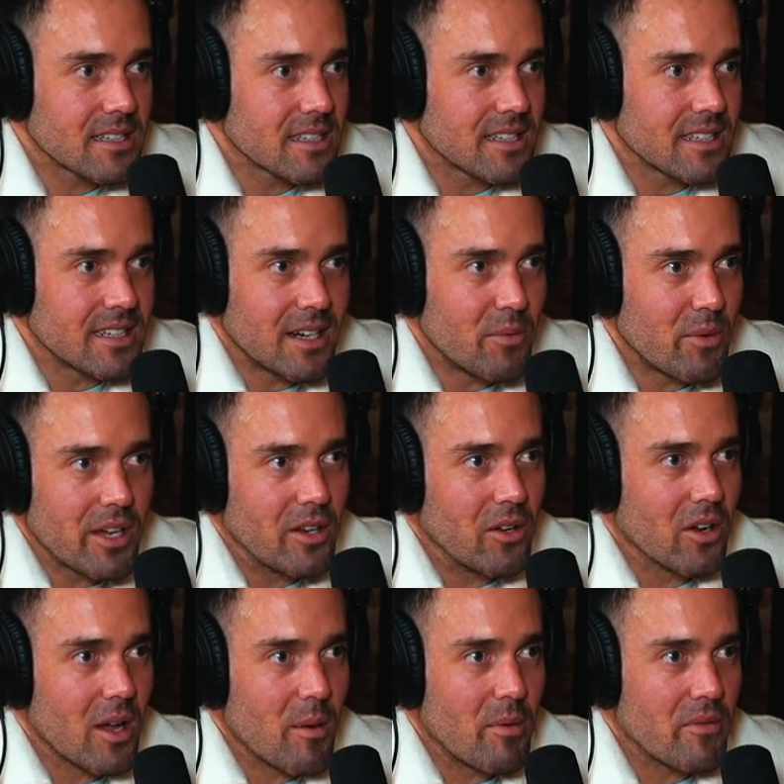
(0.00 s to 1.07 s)
Yeah. You know, we can
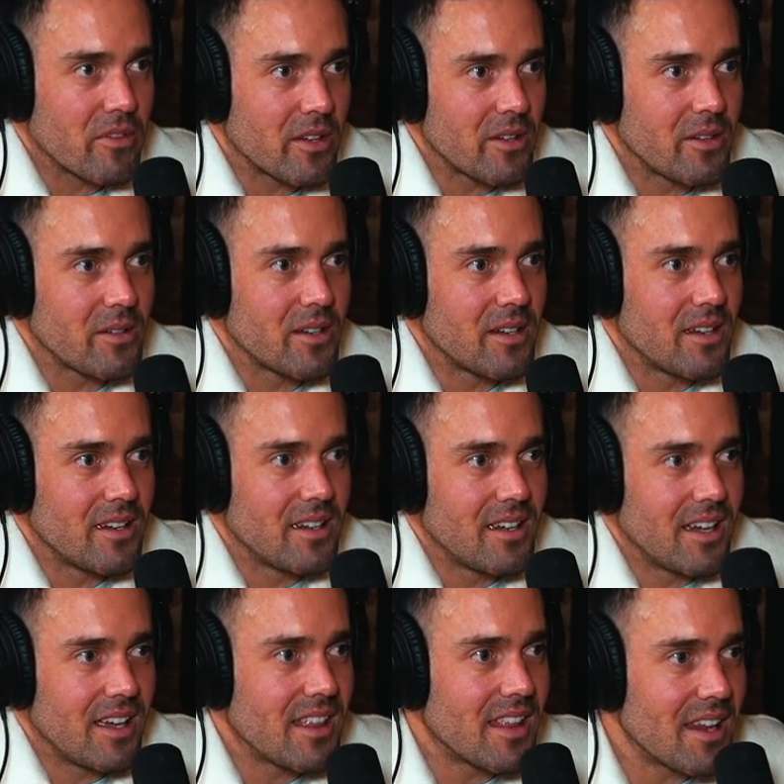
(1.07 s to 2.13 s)
knock up a few
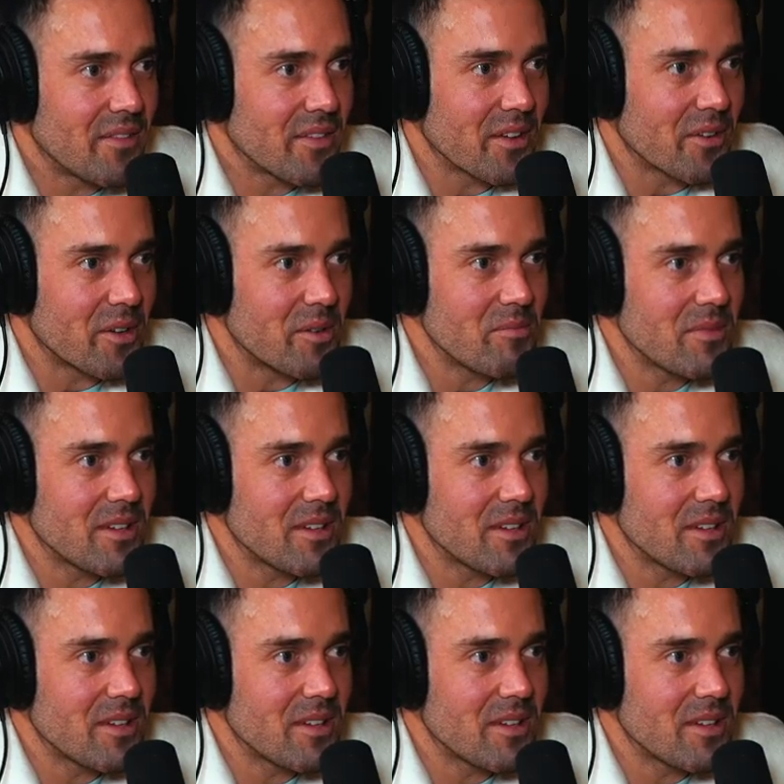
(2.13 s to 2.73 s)
in the living room.